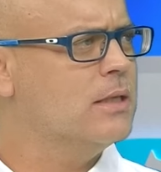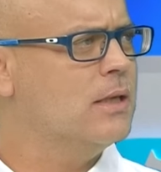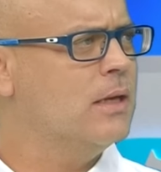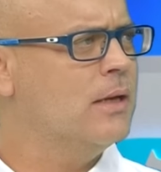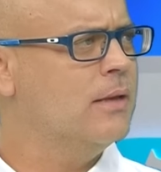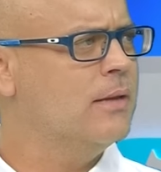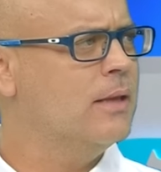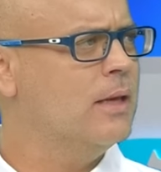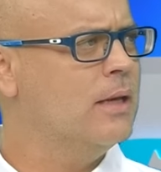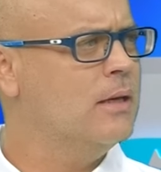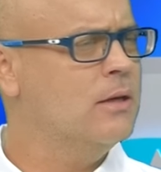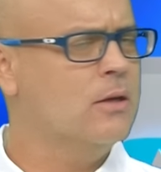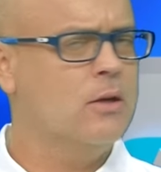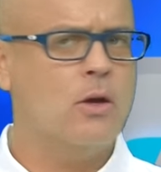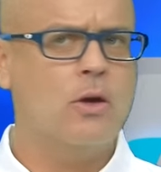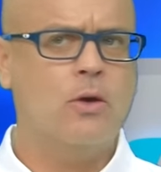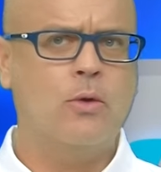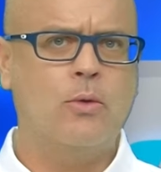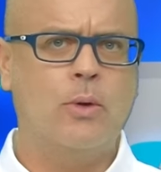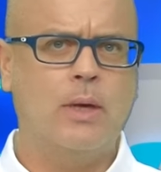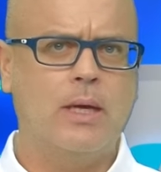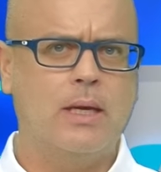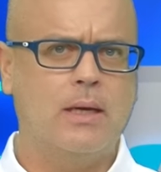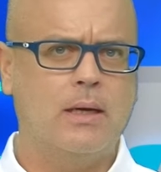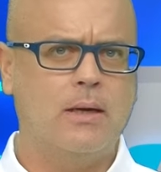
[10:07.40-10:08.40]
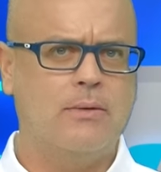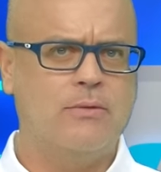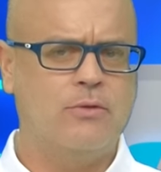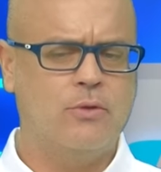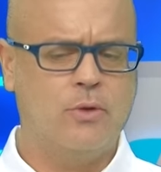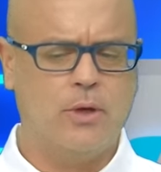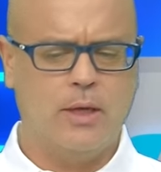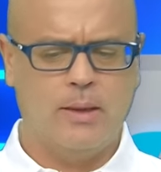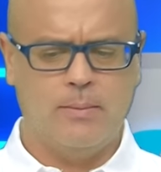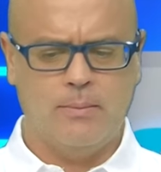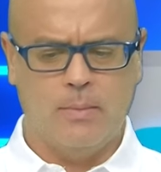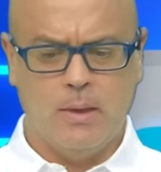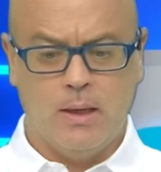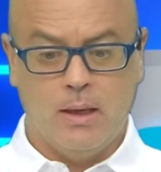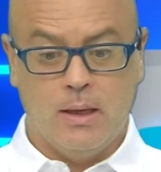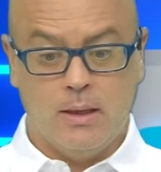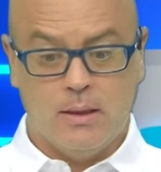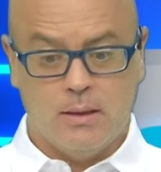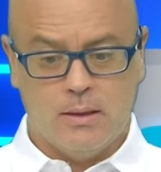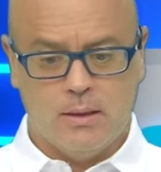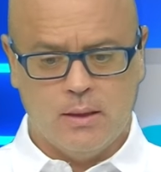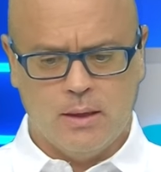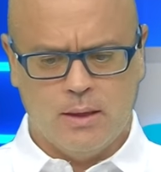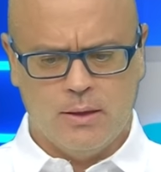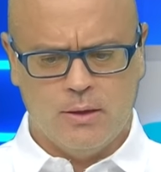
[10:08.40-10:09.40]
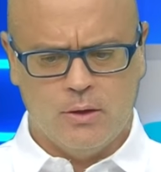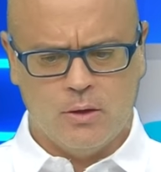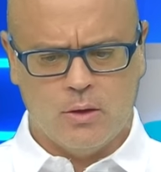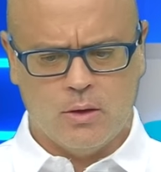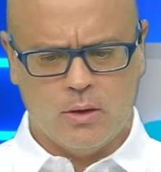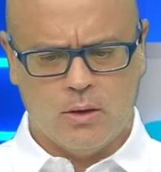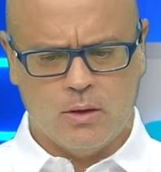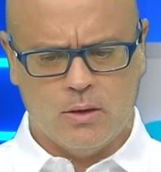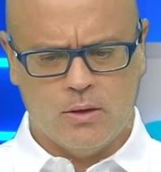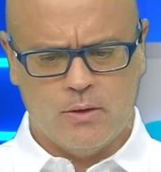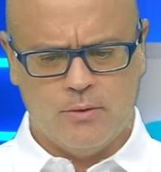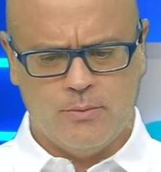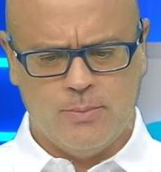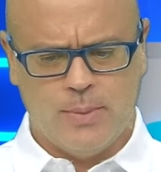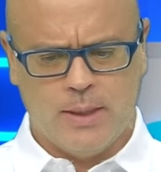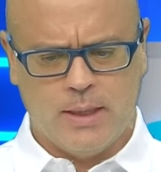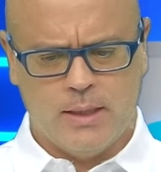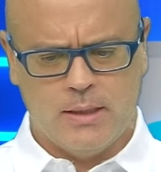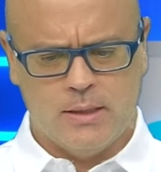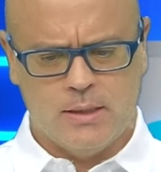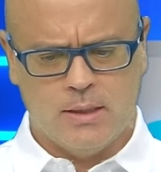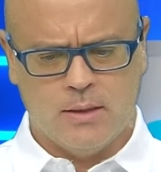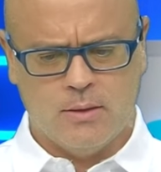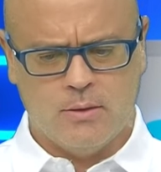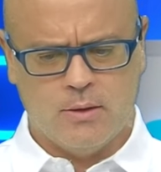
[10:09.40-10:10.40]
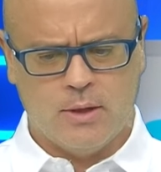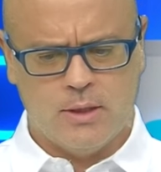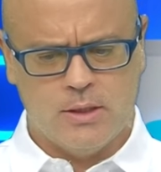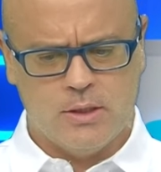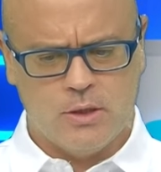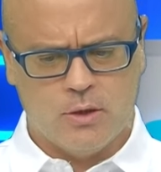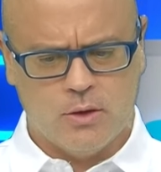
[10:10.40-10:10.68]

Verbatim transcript: Uh, they didn't go quick enough for him. Yeah, you got a lot of pace in the race.